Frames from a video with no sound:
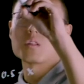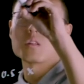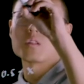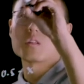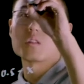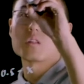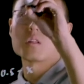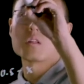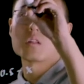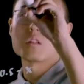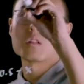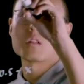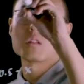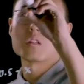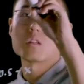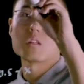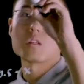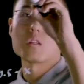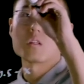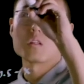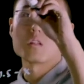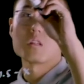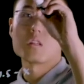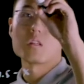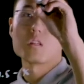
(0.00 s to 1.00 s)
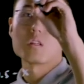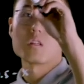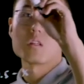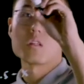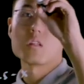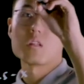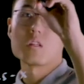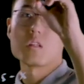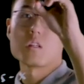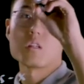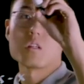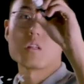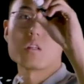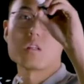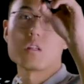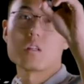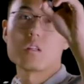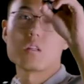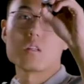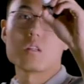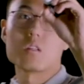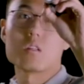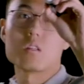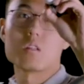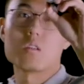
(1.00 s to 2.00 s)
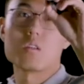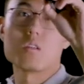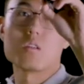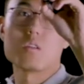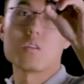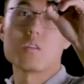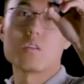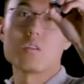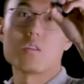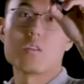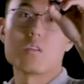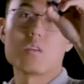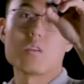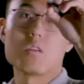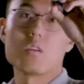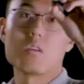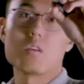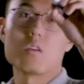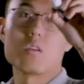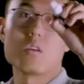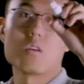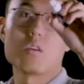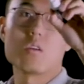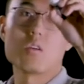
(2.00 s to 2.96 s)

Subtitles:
(silence)